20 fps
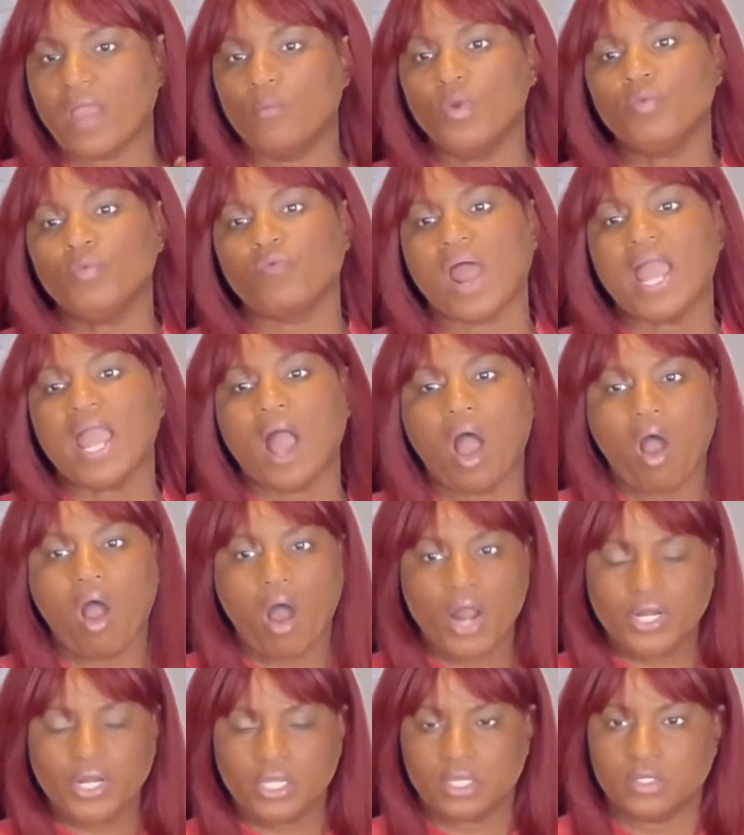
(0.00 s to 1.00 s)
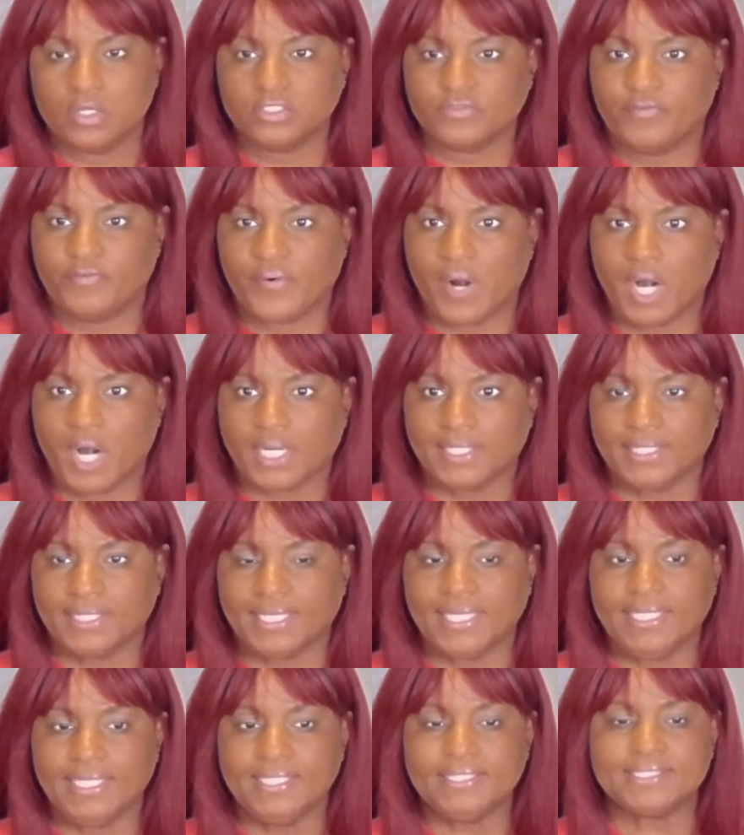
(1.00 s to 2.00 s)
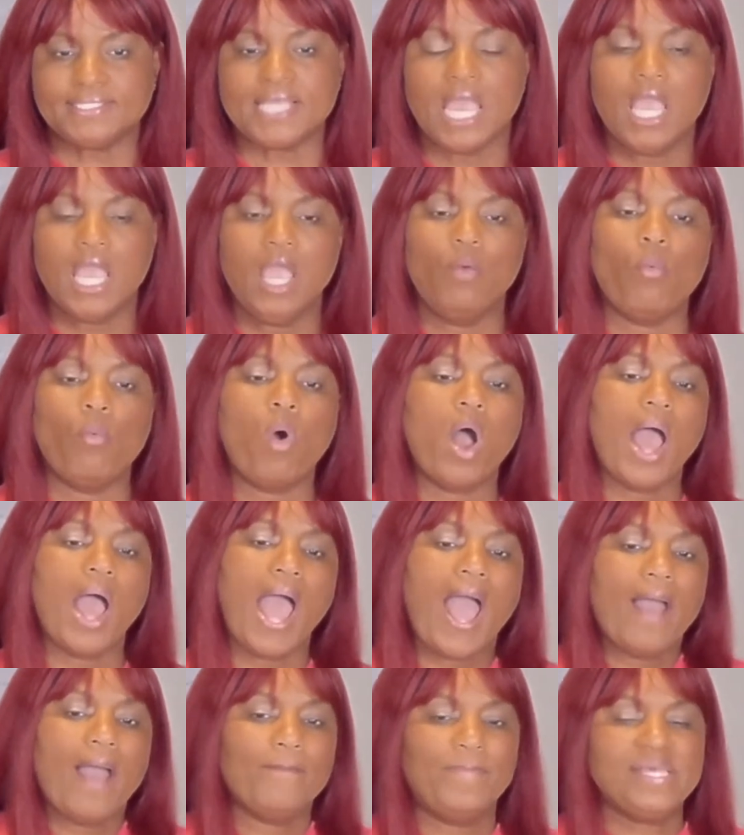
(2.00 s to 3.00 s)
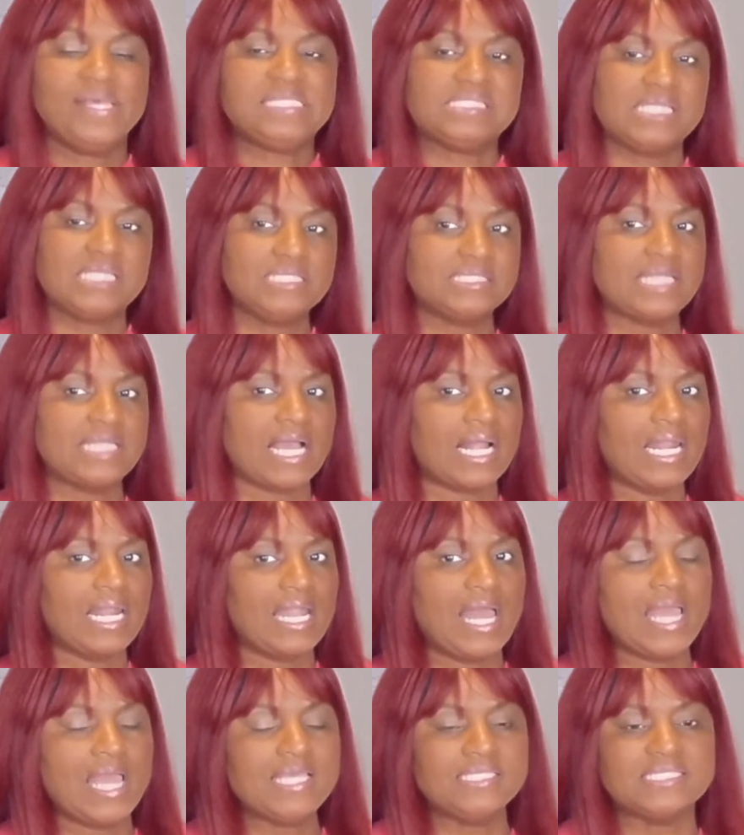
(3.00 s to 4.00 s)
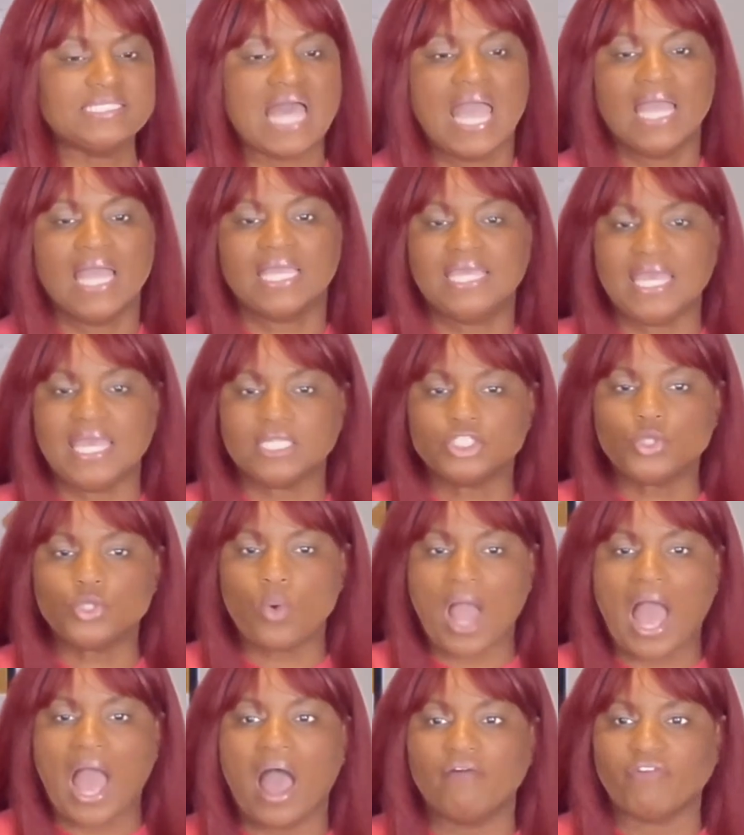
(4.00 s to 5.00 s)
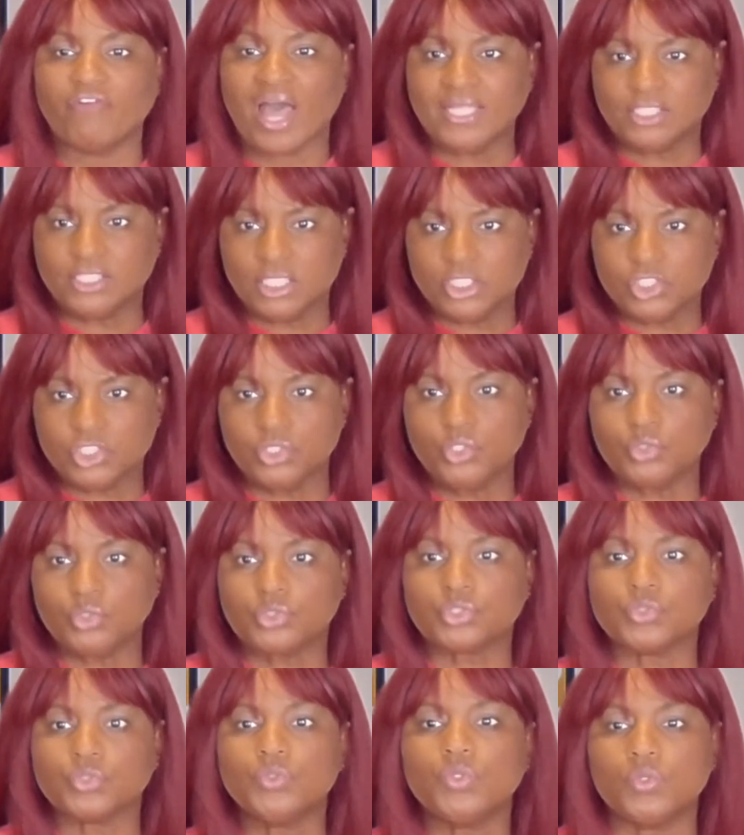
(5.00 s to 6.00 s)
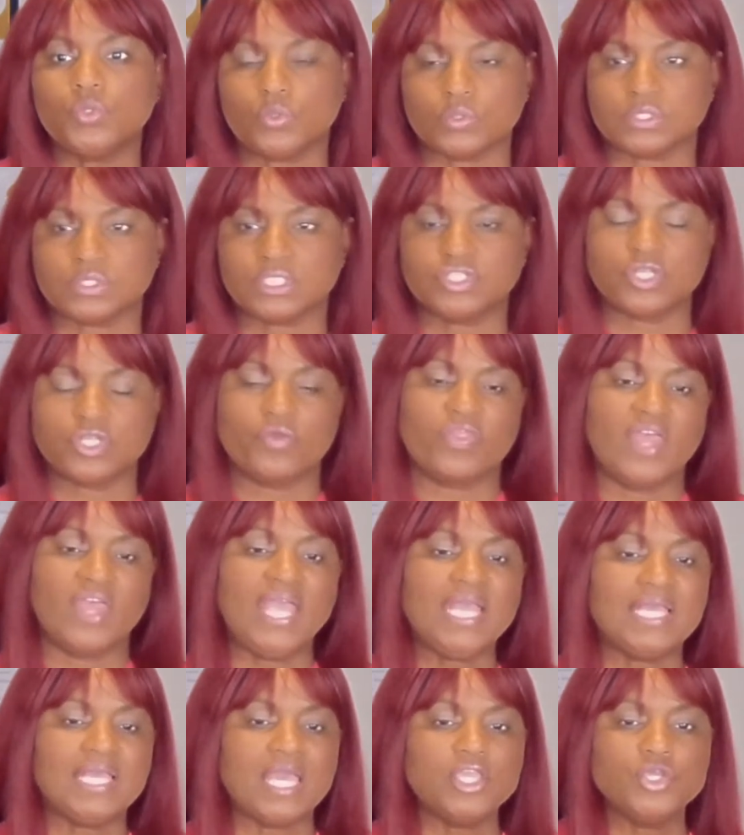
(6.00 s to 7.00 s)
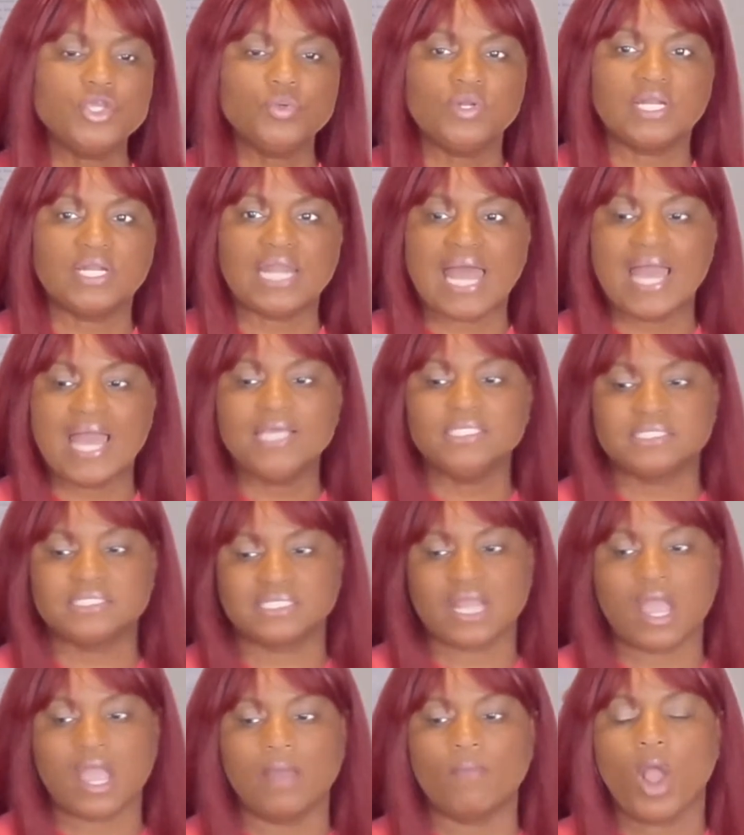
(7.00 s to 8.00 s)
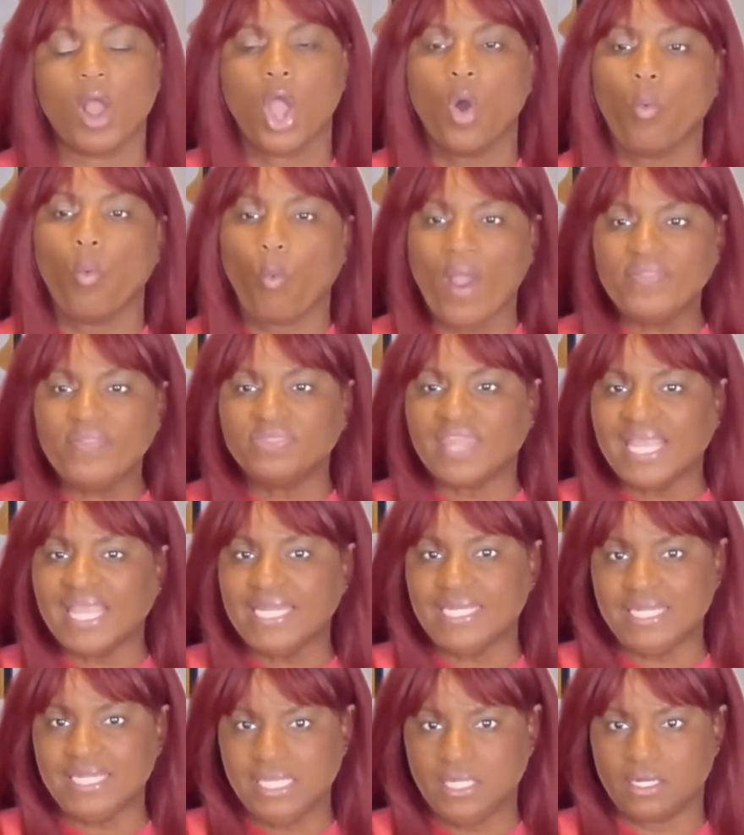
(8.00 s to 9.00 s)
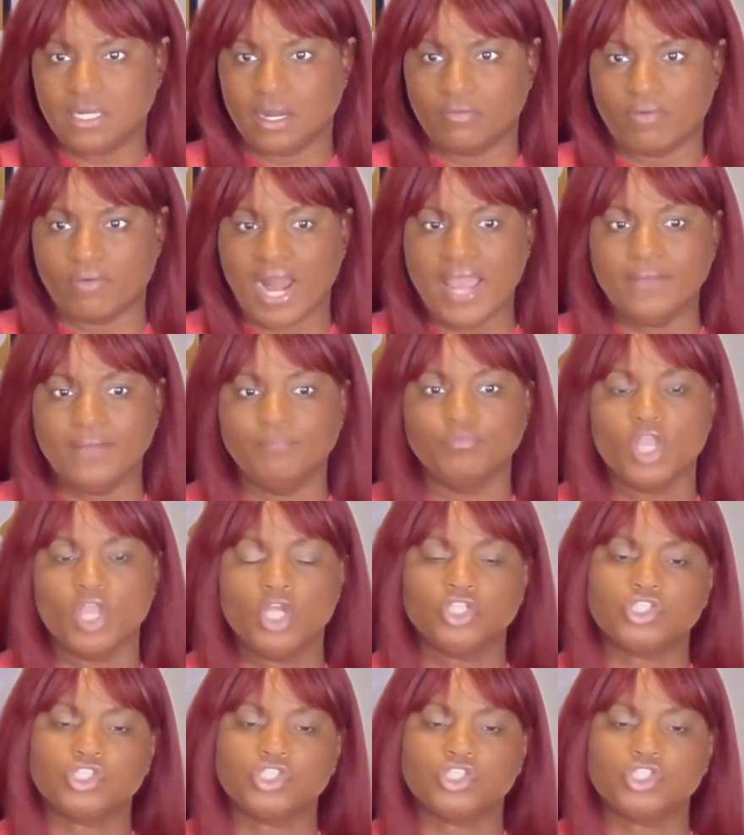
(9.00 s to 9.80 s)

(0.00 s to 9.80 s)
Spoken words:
We write articles for our clients, and what happens is that clients get to have additional tools so they can utilize them when they need it, right?